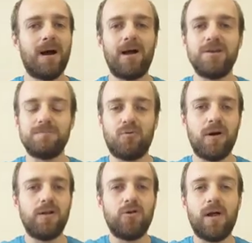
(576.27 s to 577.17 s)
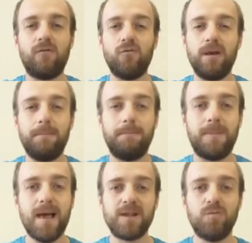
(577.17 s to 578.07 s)
But I just pray that you'll have a really
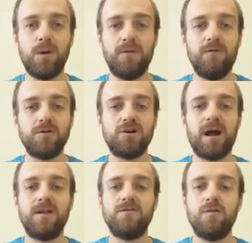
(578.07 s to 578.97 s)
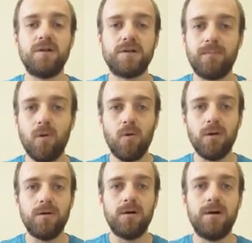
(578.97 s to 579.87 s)
blessed week with your child as you
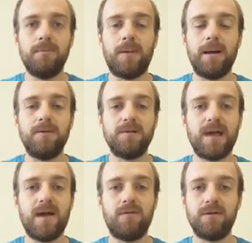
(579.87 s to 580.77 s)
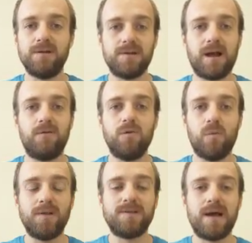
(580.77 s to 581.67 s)
explore the Bible together and this account
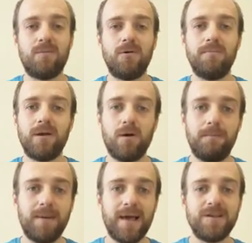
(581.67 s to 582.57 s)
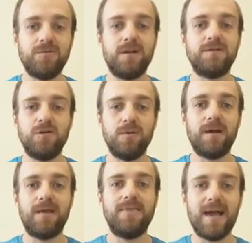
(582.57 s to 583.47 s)
in 1 Samuel. May God bless you, and I'll see you
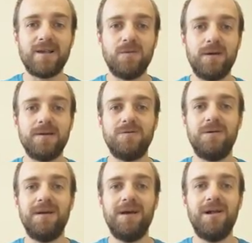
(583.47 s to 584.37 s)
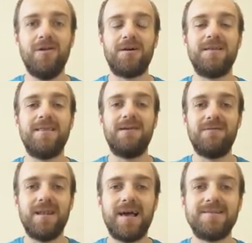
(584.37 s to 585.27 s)
again next week as we look at
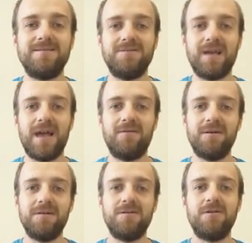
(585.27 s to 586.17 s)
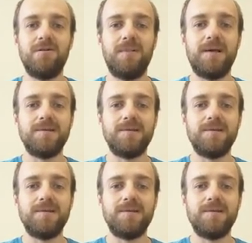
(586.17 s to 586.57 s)
another lesson together. God